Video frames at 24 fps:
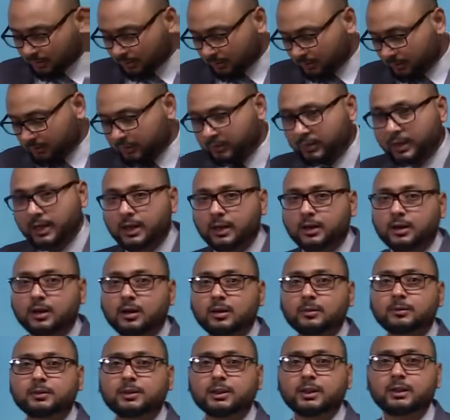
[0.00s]
So here
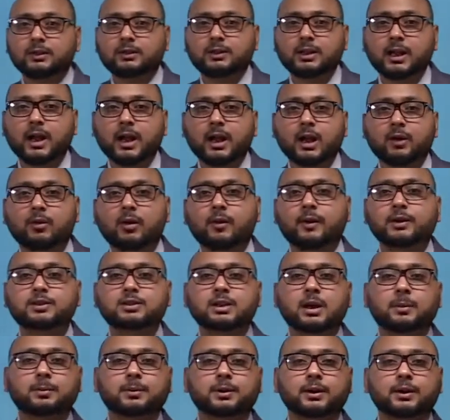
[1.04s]
is the end of our
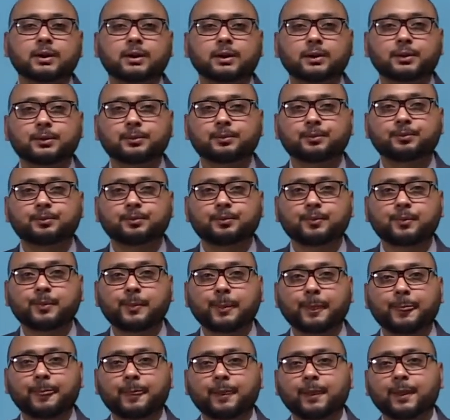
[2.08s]
chapter.
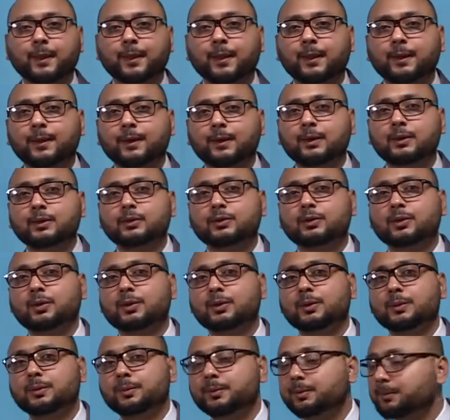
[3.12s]

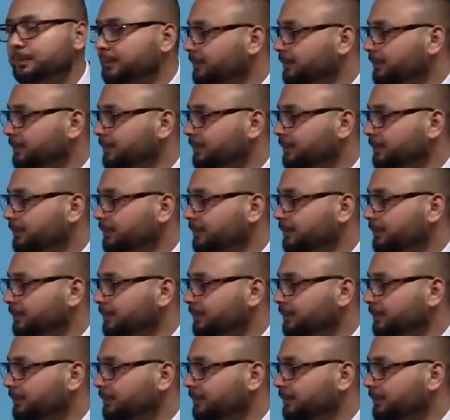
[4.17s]
So